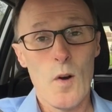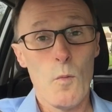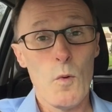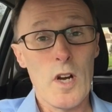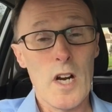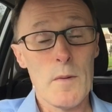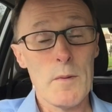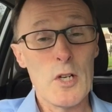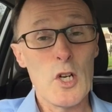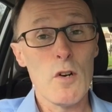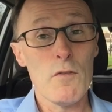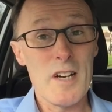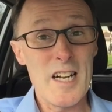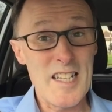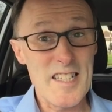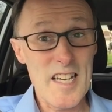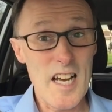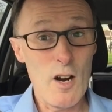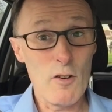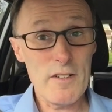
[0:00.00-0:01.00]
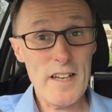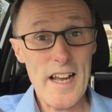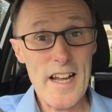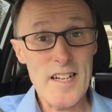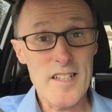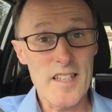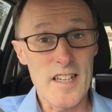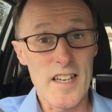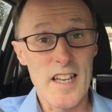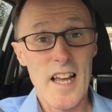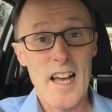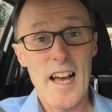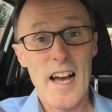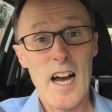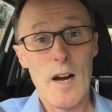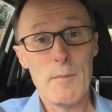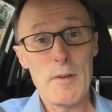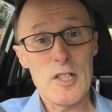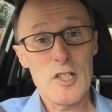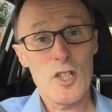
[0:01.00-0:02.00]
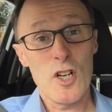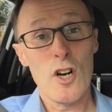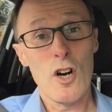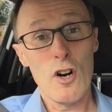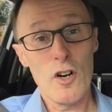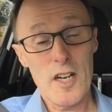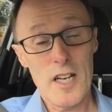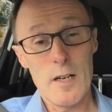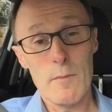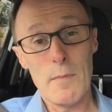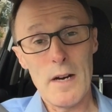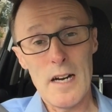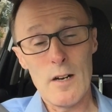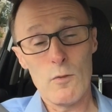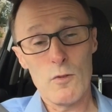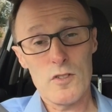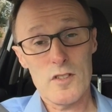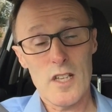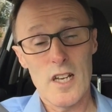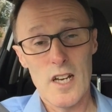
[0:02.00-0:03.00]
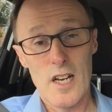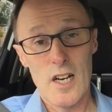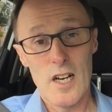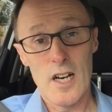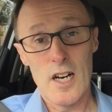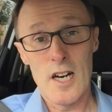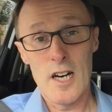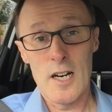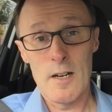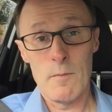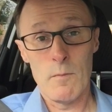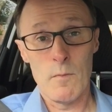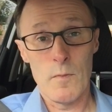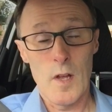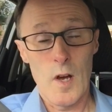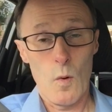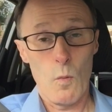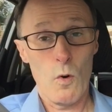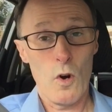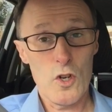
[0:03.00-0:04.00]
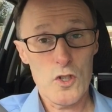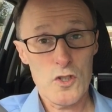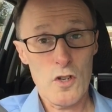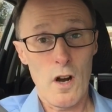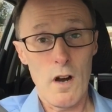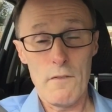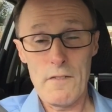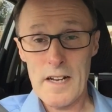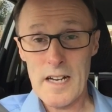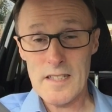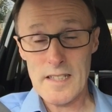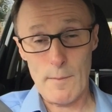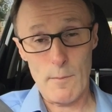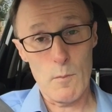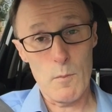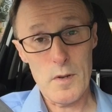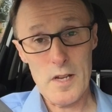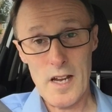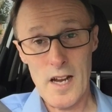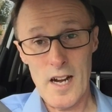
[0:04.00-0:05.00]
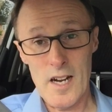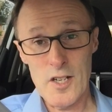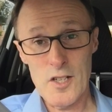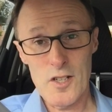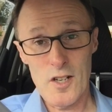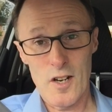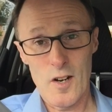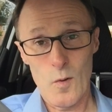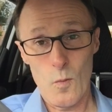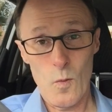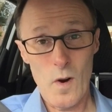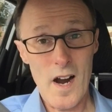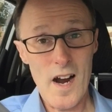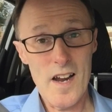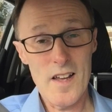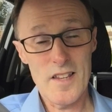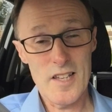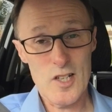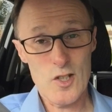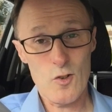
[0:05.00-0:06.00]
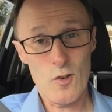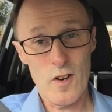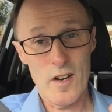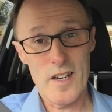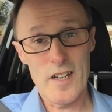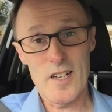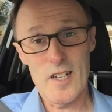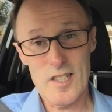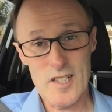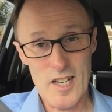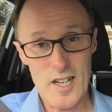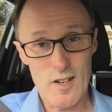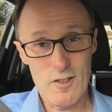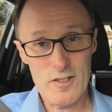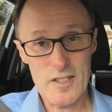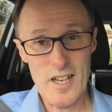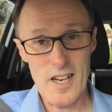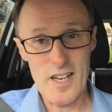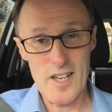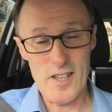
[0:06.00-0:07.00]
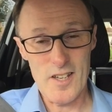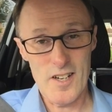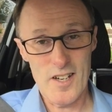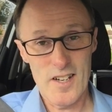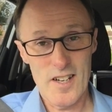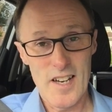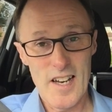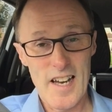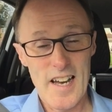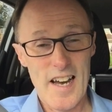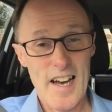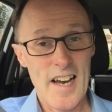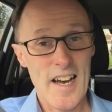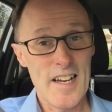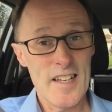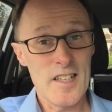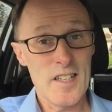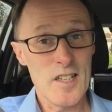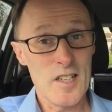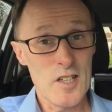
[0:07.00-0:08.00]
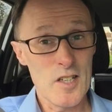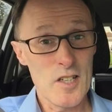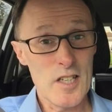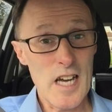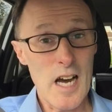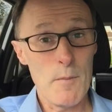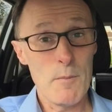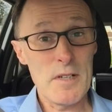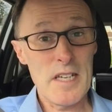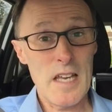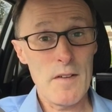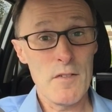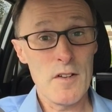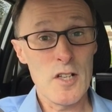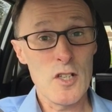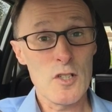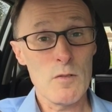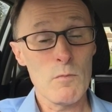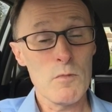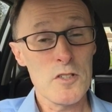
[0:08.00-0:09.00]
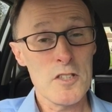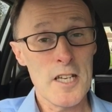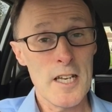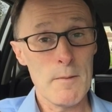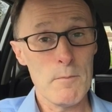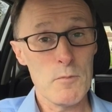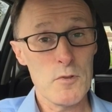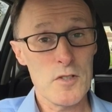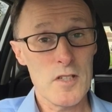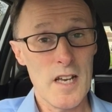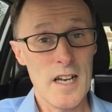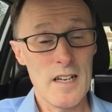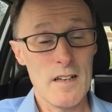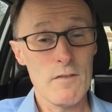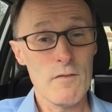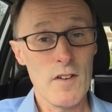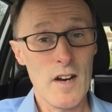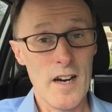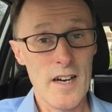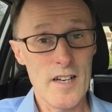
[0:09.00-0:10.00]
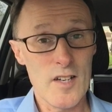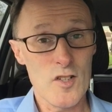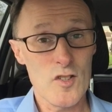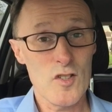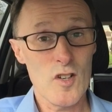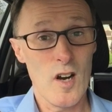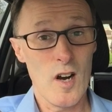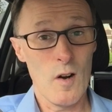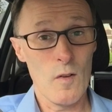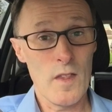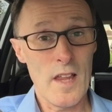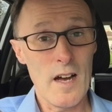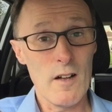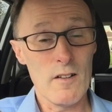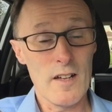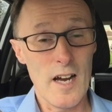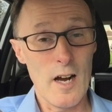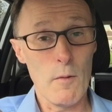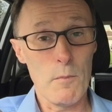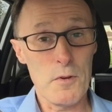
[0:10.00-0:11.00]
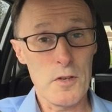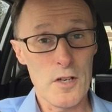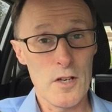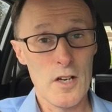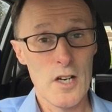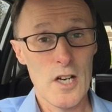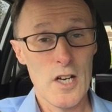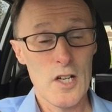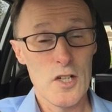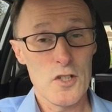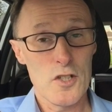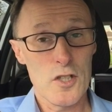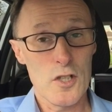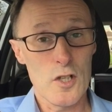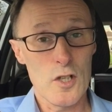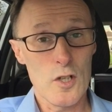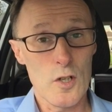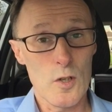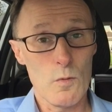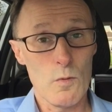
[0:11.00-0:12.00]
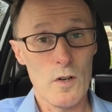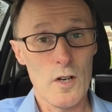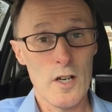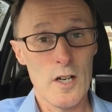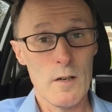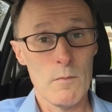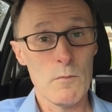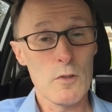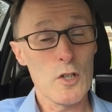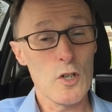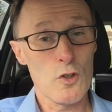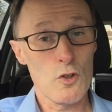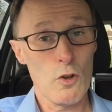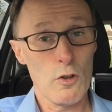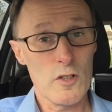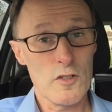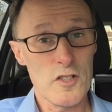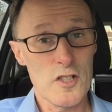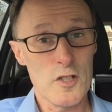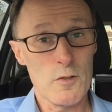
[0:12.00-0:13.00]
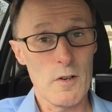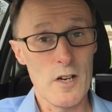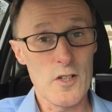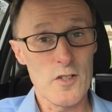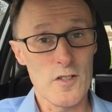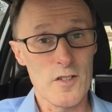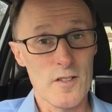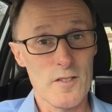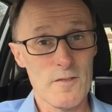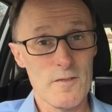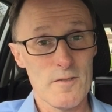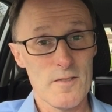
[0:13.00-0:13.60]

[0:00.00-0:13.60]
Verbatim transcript: We're going to be covering tailgating. I'll be talking about um, what sort of things happen behind you, why they try and tailgate you, and I'll be giving some tips and advice on that'll help you to um, control the situation.